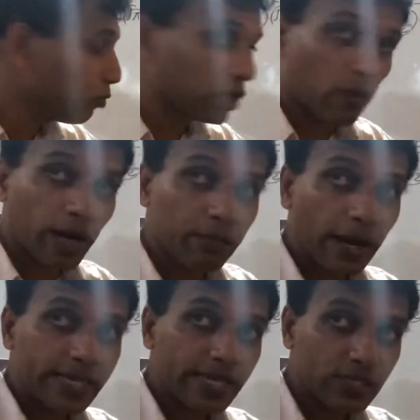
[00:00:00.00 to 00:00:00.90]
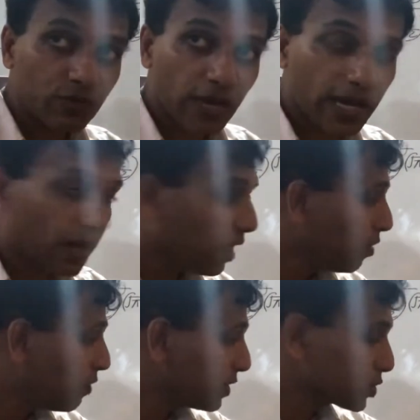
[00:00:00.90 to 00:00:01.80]
the one by this way,
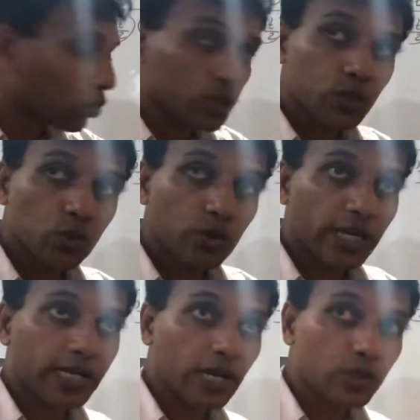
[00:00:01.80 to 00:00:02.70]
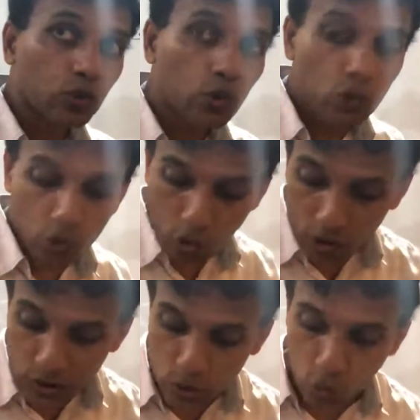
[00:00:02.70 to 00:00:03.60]
but it's cos 2 theta, 2
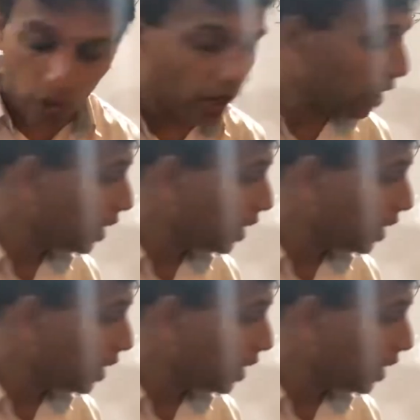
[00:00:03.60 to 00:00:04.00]
cos square